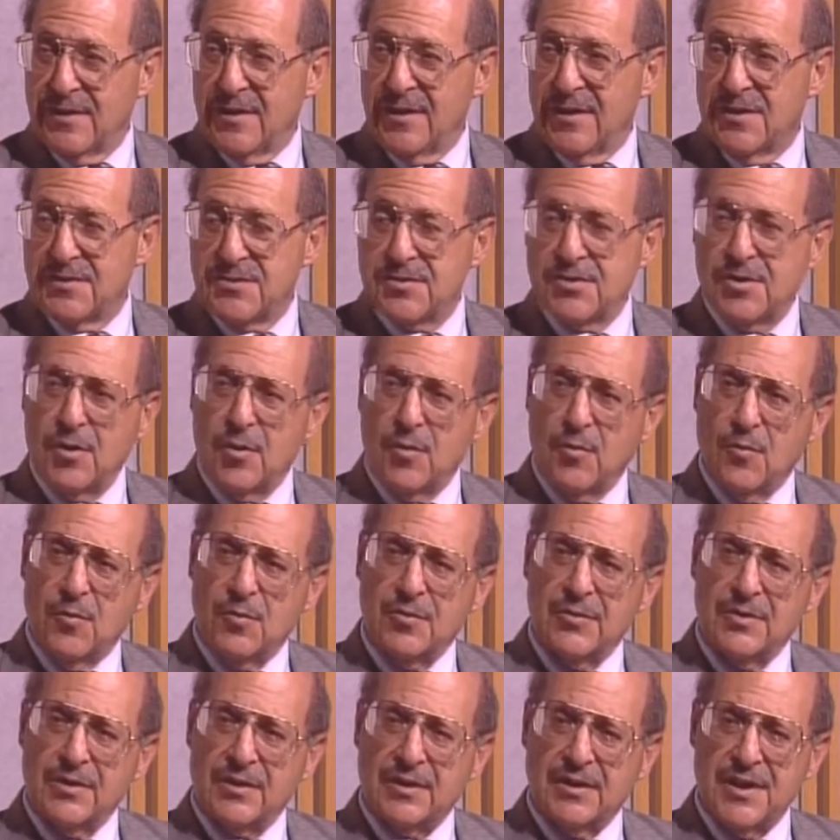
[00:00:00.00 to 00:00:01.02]
And so
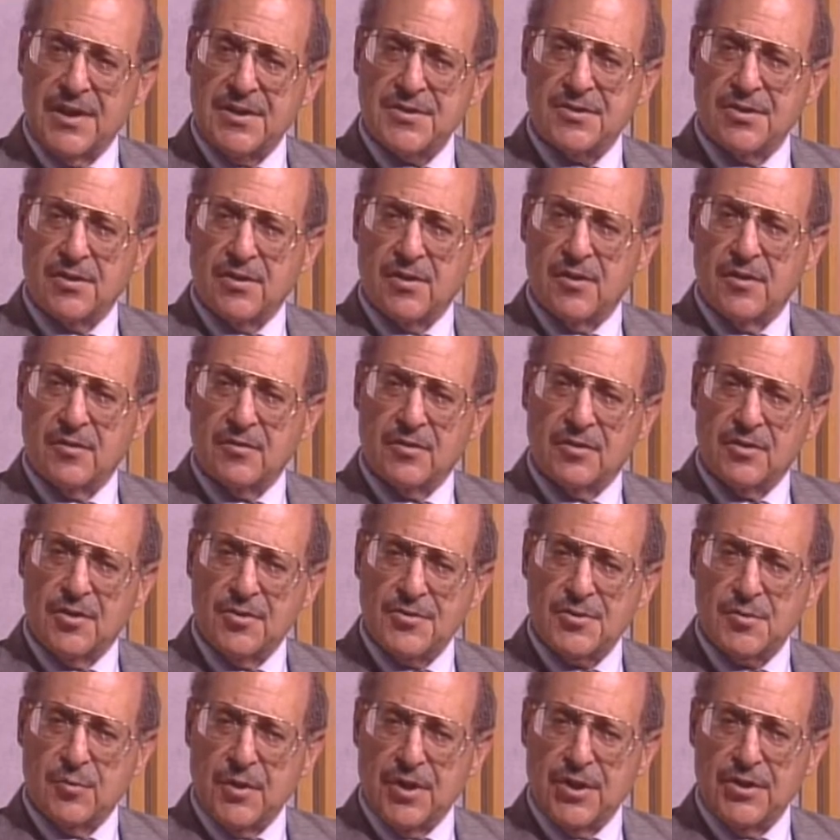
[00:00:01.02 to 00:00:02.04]
when the cholesterol
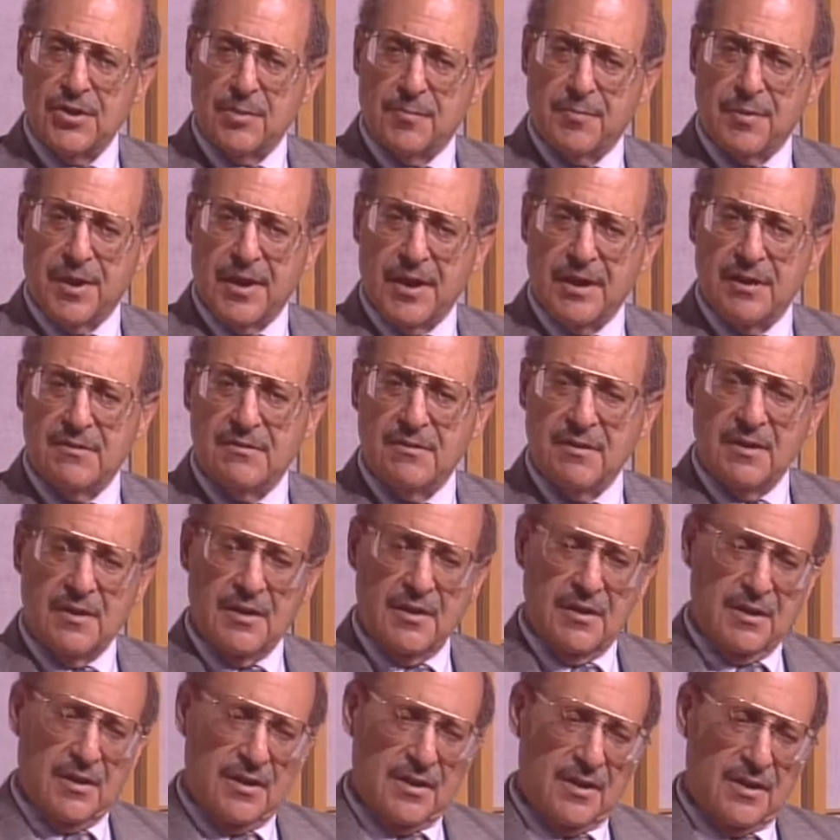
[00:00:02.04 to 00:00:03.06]
goes away in your brain,
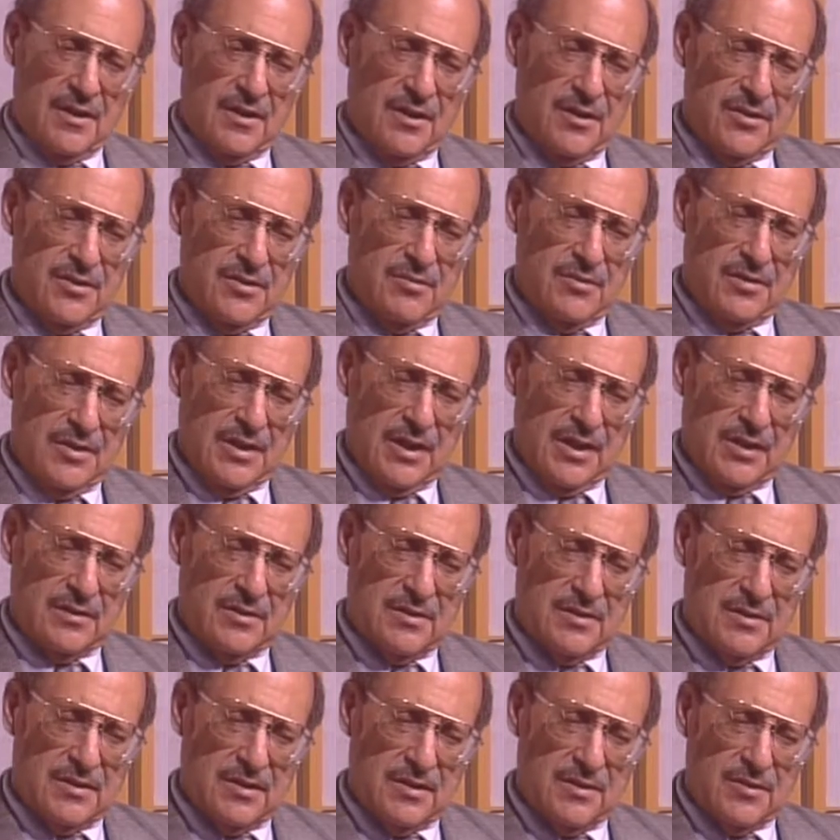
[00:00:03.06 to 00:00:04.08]
you get
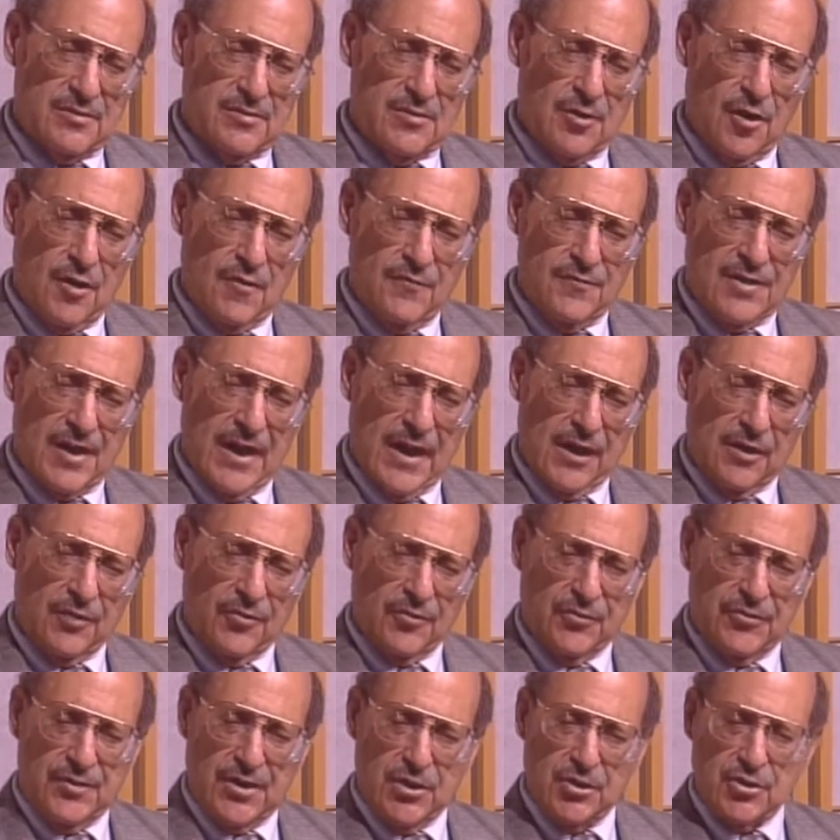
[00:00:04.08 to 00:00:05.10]
the nerve
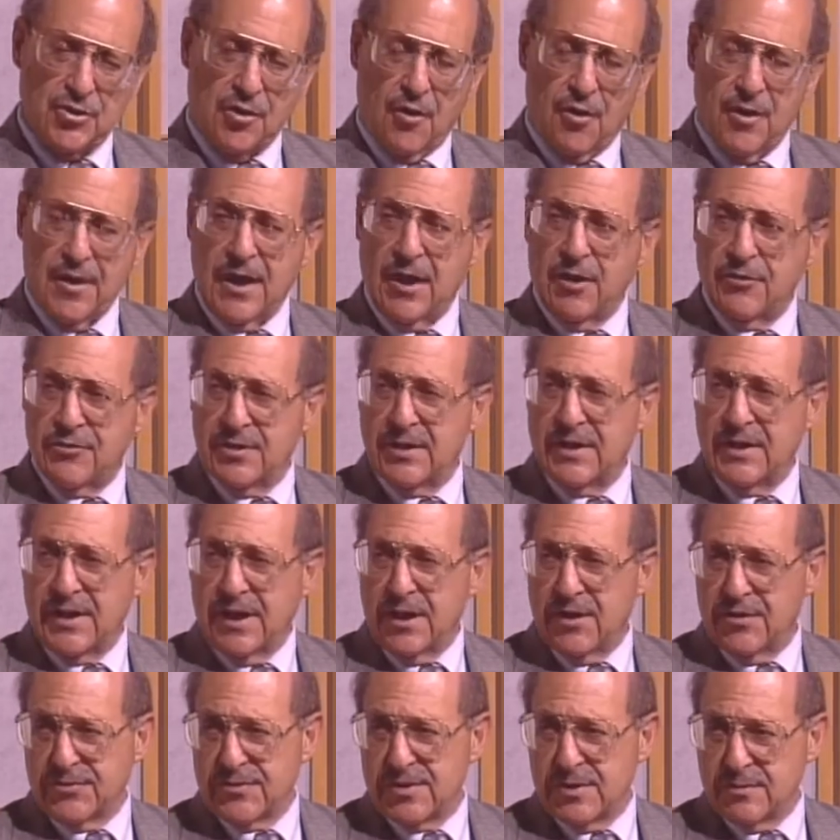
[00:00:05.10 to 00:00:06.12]
tangles and they shard out and you get
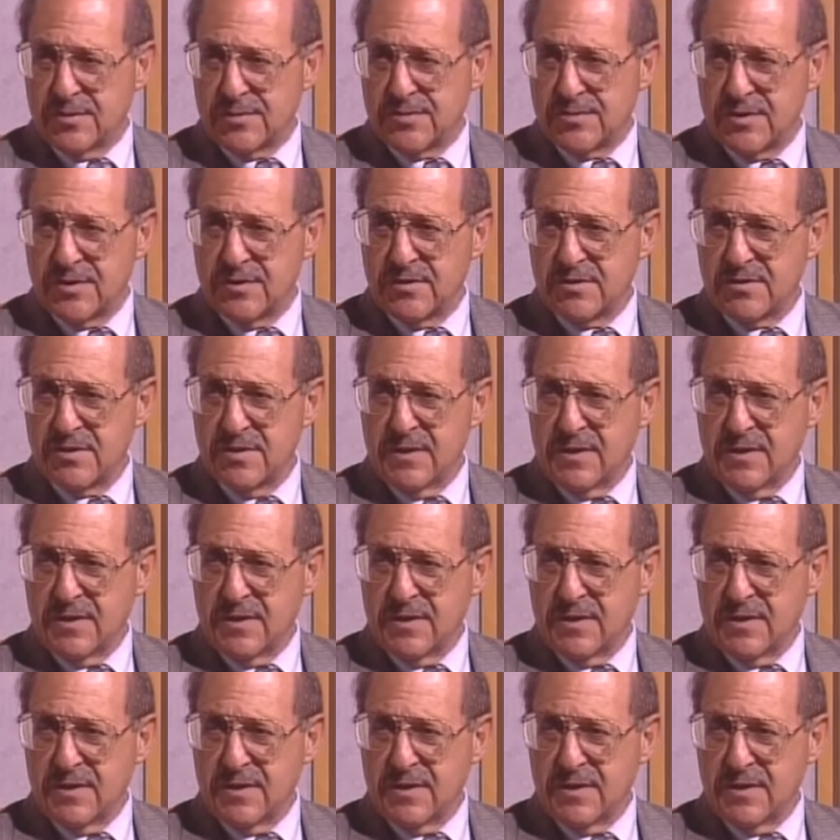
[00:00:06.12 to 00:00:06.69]
Alzheimer's disease.